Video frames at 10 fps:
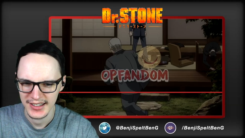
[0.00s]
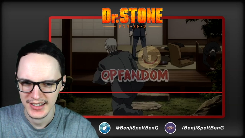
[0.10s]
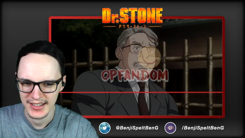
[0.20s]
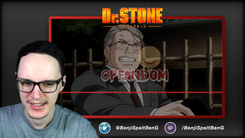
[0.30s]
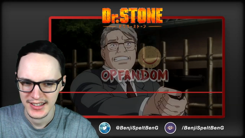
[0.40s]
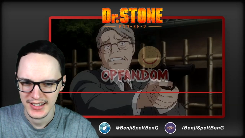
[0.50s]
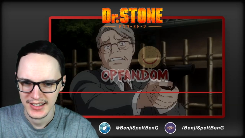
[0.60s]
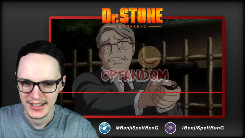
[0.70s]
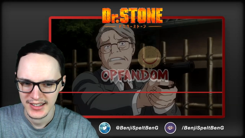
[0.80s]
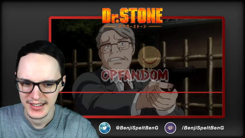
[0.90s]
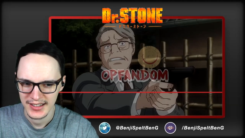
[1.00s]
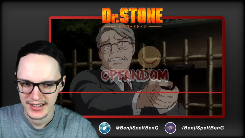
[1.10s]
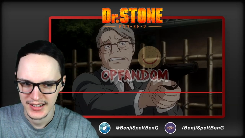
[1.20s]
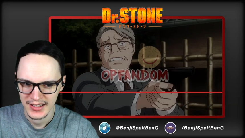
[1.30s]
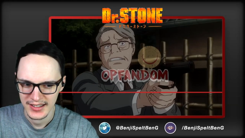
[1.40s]

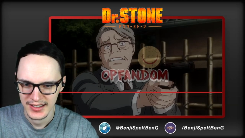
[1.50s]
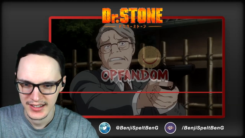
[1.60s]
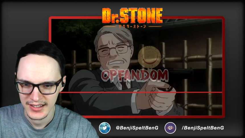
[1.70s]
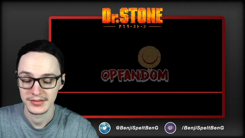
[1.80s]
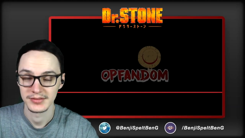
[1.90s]
No one is speaking in this clip.